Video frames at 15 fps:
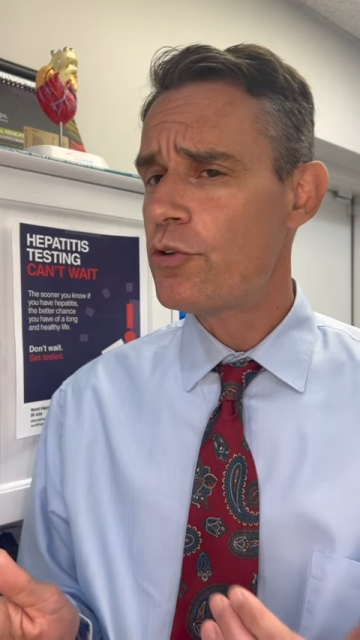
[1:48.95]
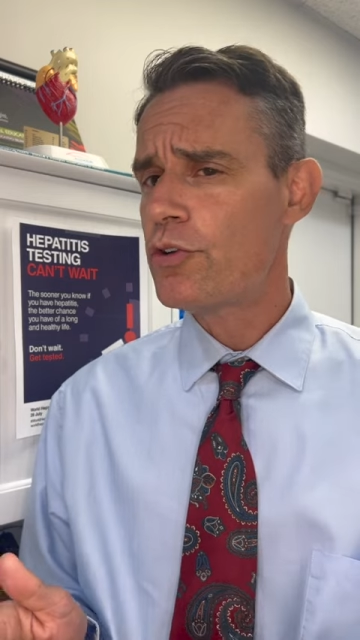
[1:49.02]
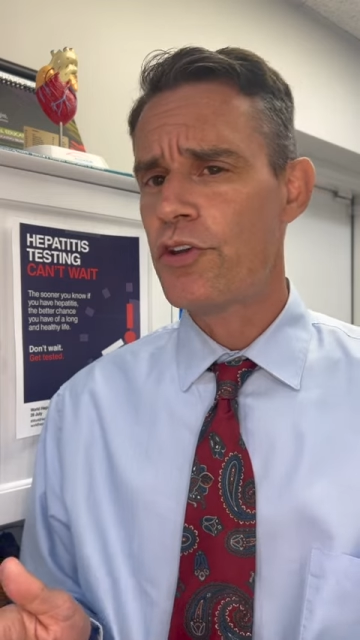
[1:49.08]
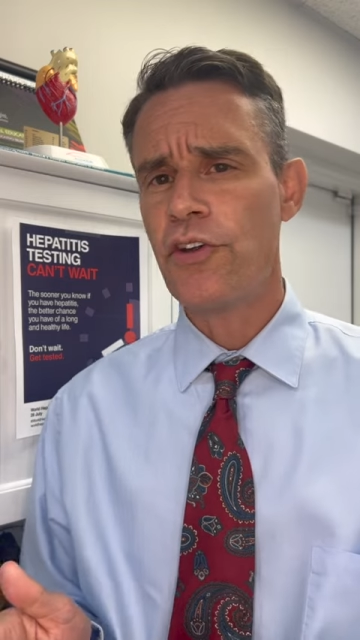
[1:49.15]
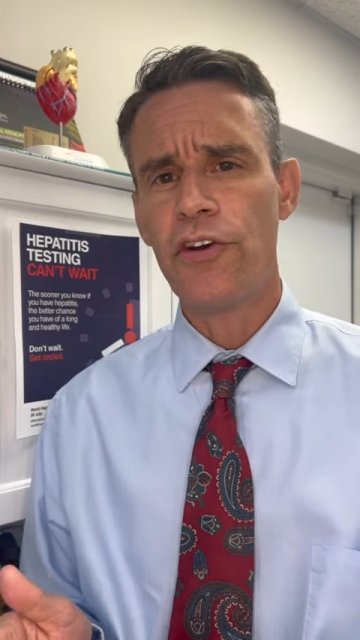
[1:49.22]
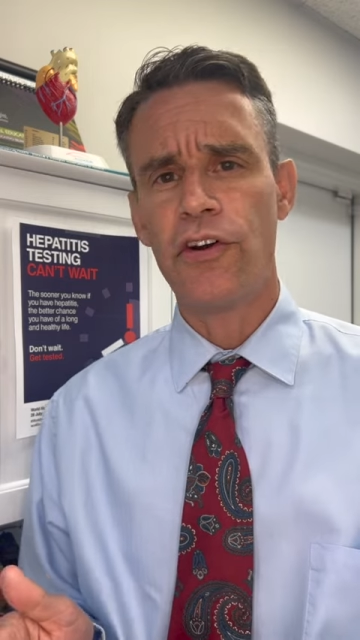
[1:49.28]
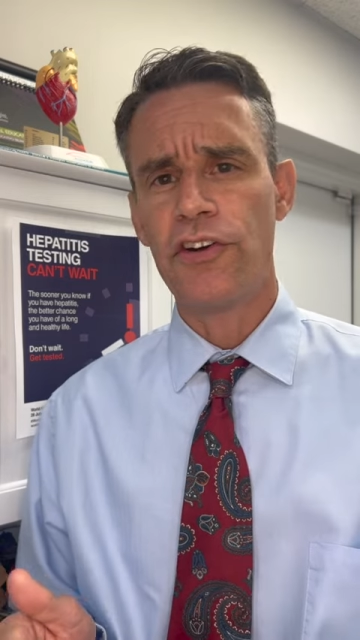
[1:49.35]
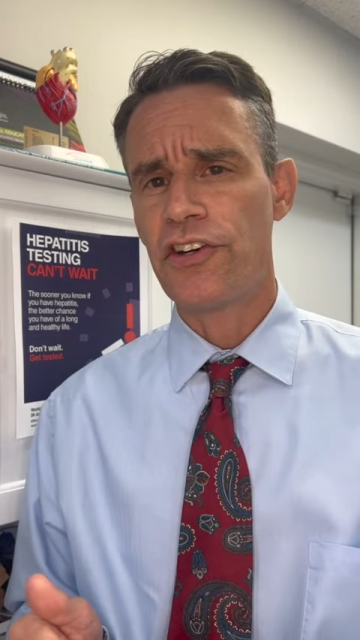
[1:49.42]

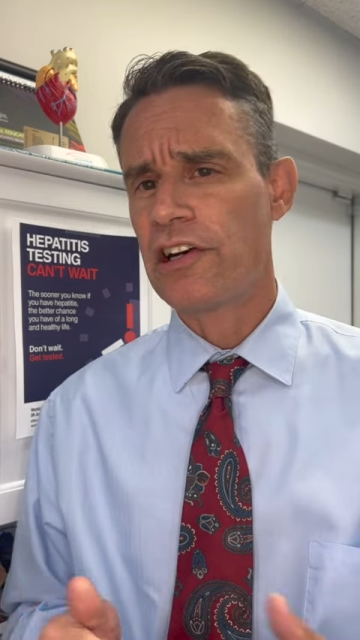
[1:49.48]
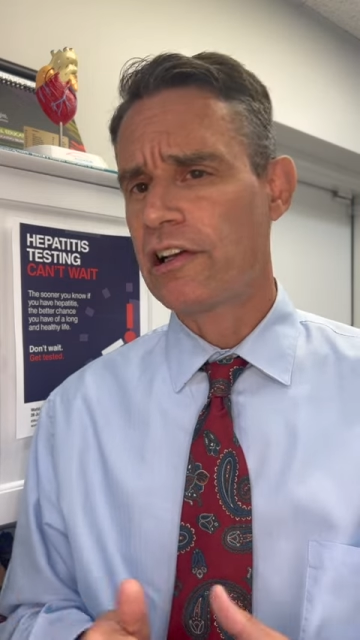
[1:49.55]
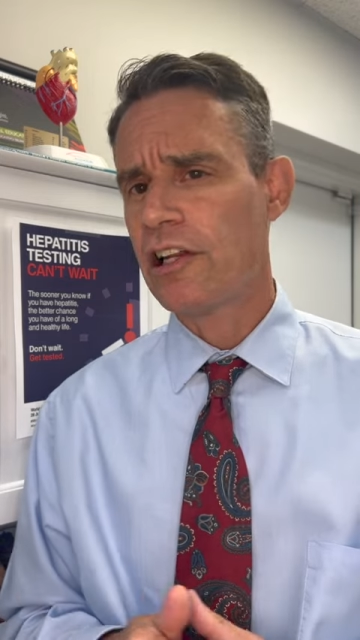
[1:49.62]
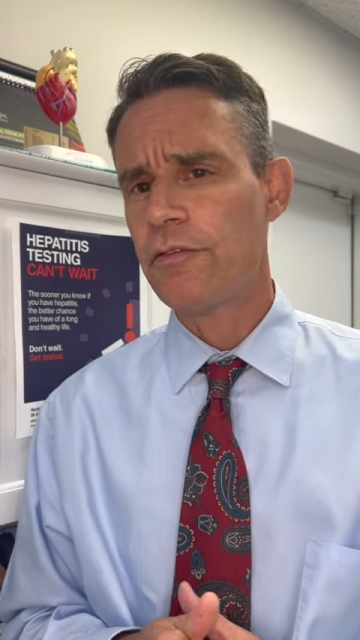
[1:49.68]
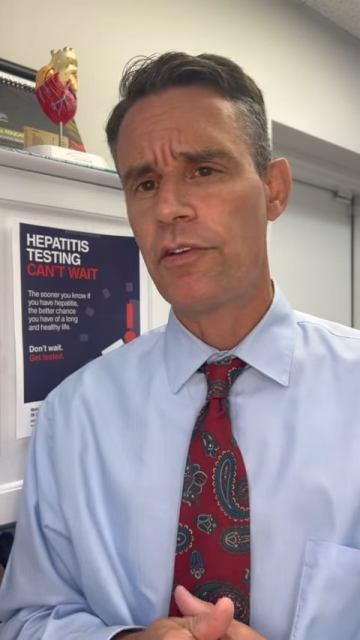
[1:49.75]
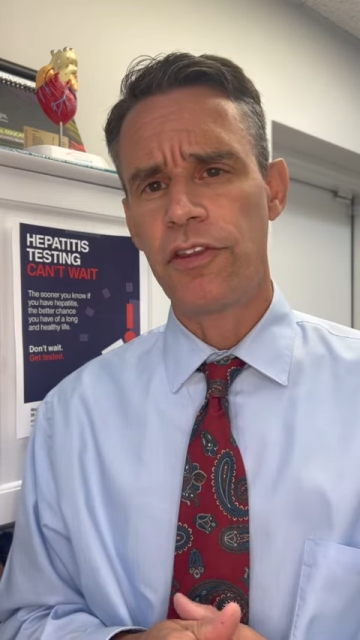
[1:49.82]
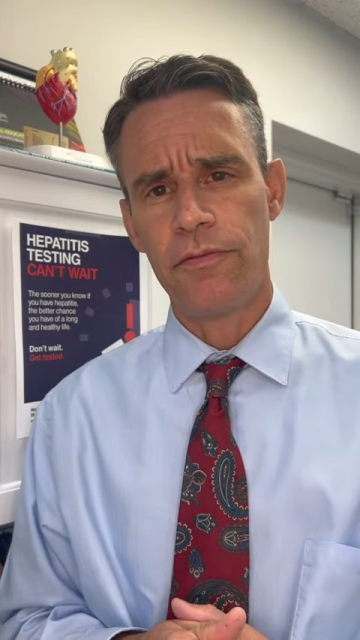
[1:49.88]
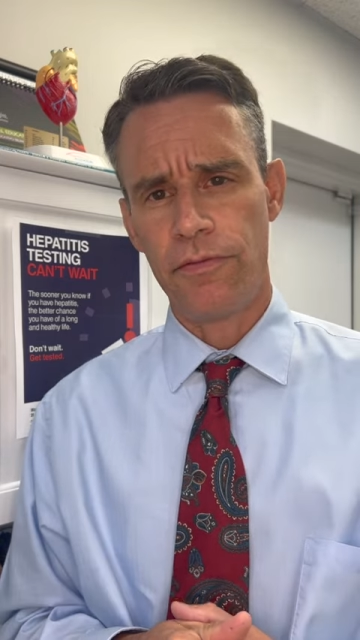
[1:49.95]
cure, and you're gonna live
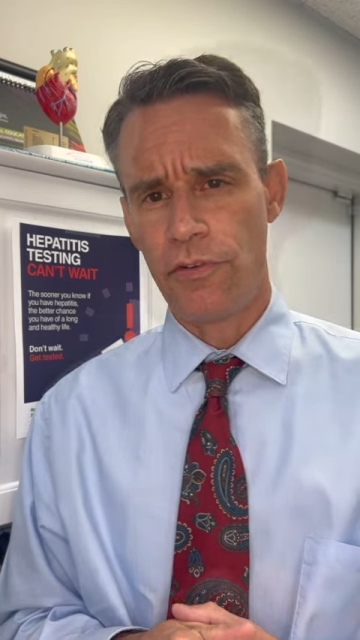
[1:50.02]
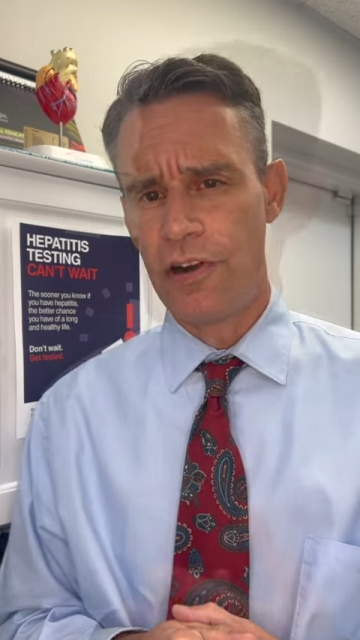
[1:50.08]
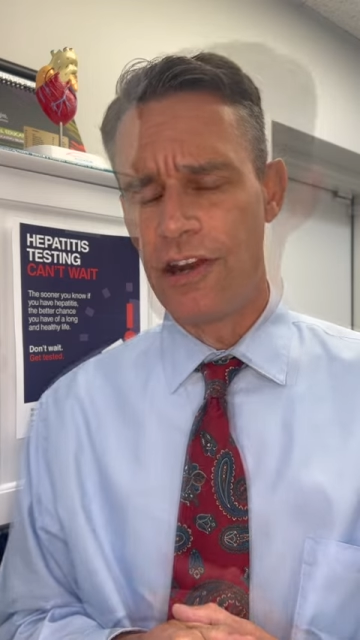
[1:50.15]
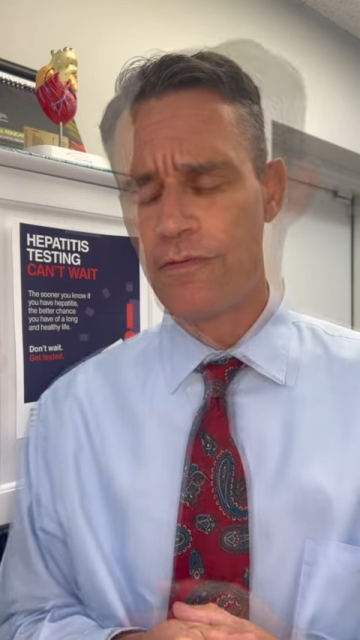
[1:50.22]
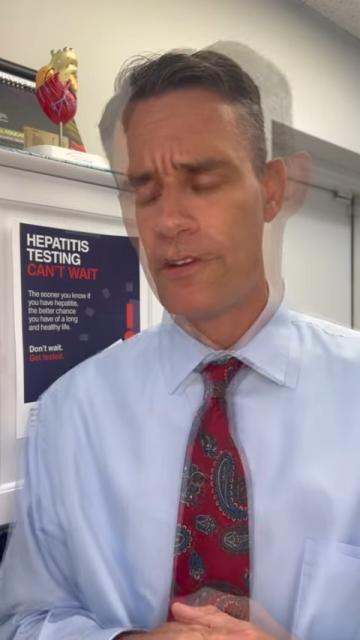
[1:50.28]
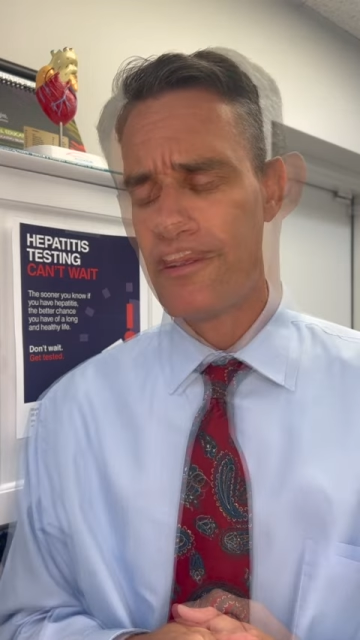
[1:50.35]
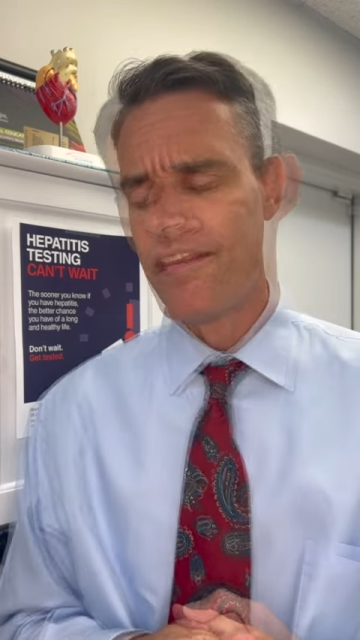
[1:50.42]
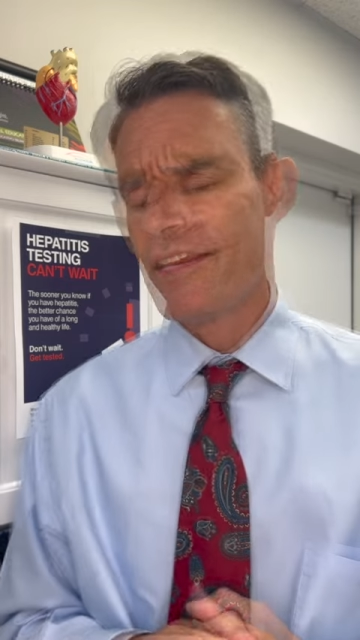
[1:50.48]
with it
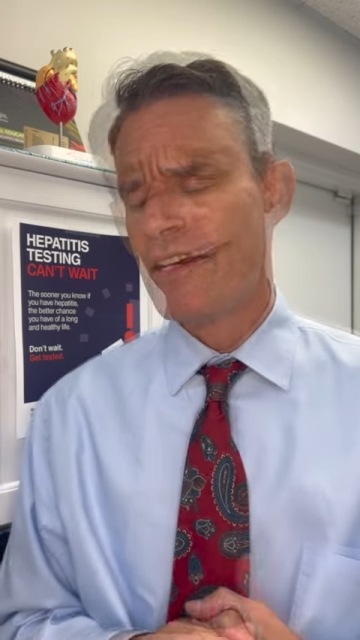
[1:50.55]
forever.